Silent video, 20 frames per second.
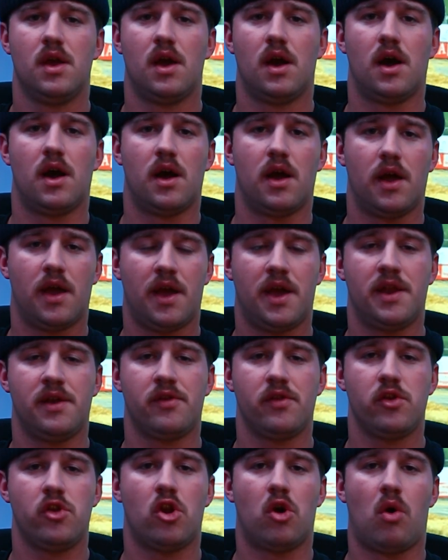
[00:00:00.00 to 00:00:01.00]

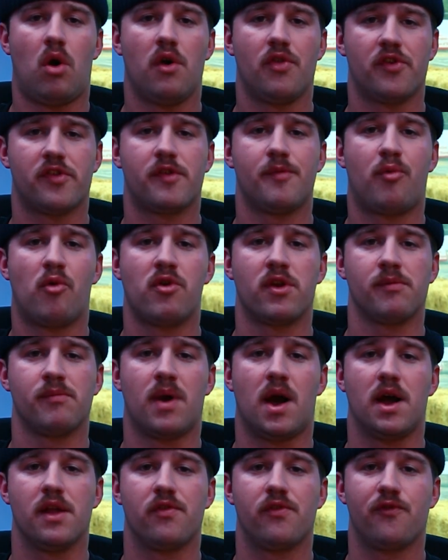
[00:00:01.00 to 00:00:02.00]
and you know, all the supporting
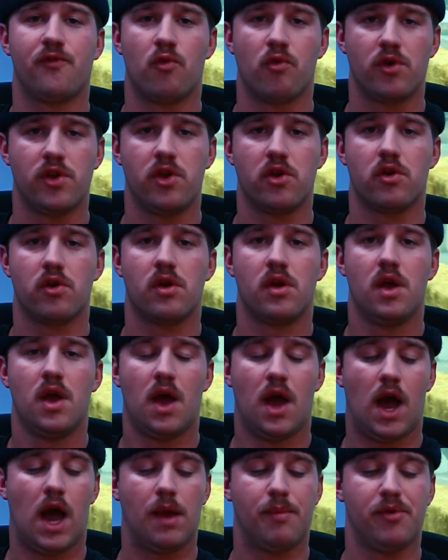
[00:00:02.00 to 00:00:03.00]
mods for your
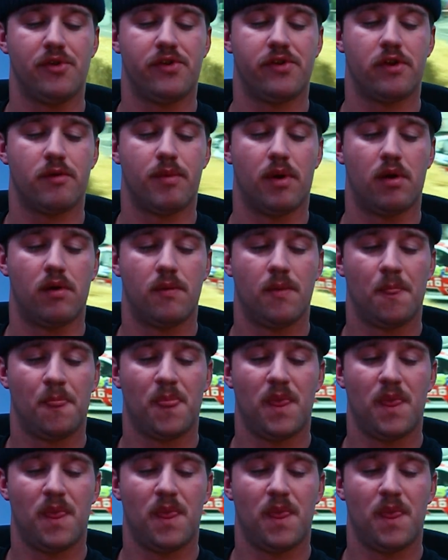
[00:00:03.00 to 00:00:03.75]
hybrid turbo.